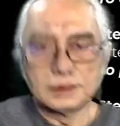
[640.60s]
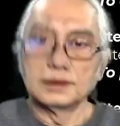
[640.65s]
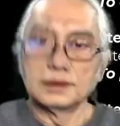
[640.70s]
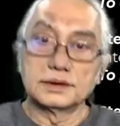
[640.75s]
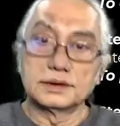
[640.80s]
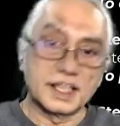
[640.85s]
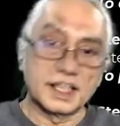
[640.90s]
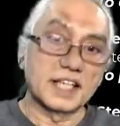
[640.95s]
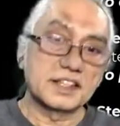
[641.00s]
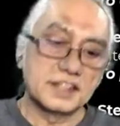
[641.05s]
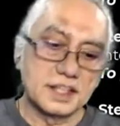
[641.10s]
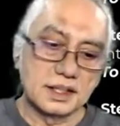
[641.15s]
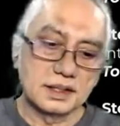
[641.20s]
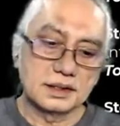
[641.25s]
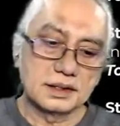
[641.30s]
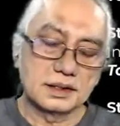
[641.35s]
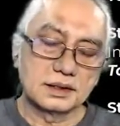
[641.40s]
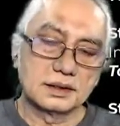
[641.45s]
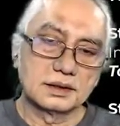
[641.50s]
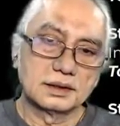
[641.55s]

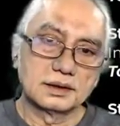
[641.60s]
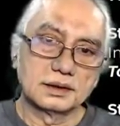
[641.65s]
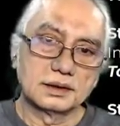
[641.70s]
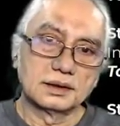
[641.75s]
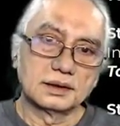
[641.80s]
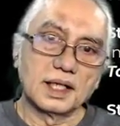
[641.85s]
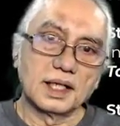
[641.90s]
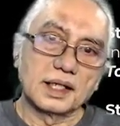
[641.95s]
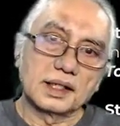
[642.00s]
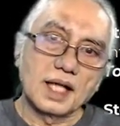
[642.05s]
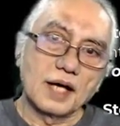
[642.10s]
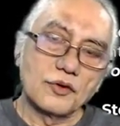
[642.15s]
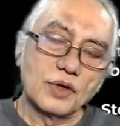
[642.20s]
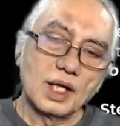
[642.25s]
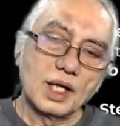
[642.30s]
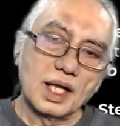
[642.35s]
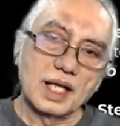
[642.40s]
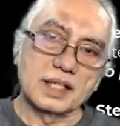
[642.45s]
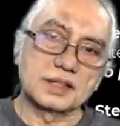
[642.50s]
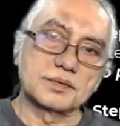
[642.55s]
section that I
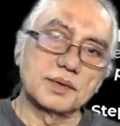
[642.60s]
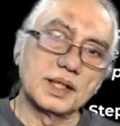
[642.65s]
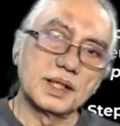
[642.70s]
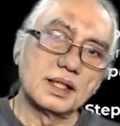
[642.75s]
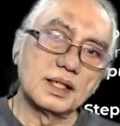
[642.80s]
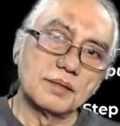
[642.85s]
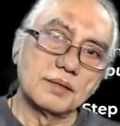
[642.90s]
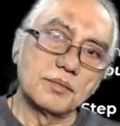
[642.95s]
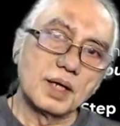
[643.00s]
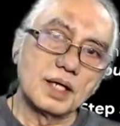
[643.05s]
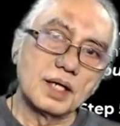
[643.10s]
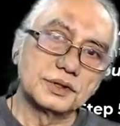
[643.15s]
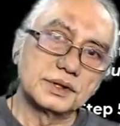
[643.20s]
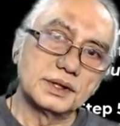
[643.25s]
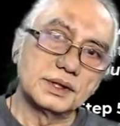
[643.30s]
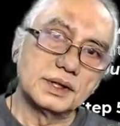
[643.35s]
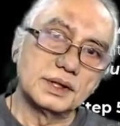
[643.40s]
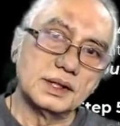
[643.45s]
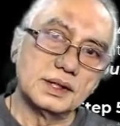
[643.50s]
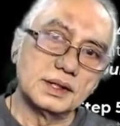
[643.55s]
will explain
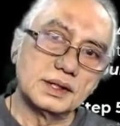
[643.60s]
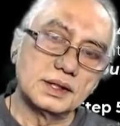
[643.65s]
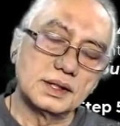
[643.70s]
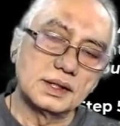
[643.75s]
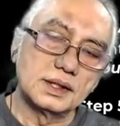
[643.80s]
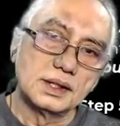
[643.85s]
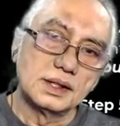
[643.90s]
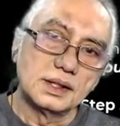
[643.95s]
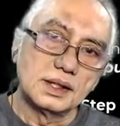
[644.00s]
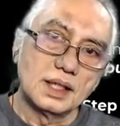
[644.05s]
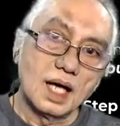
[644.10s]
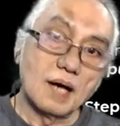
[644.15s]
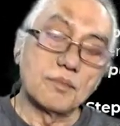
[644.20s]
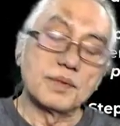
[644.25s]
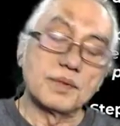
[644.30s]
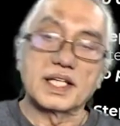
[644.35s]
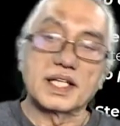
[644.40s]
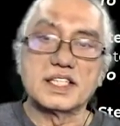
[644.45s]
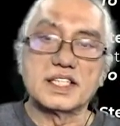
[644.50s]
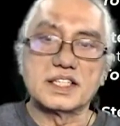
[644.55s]
about the
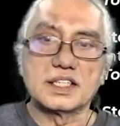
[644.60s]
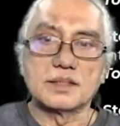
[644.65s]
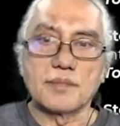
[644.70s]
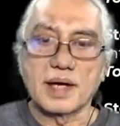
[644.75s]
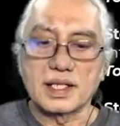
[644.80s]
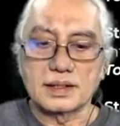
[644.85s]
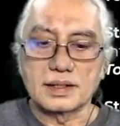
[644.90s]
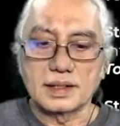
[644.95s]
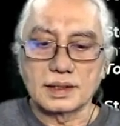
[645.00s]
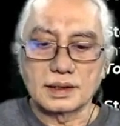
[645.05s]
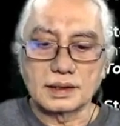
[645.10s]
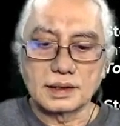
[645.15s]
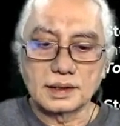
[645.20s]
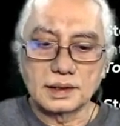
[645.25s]
application method,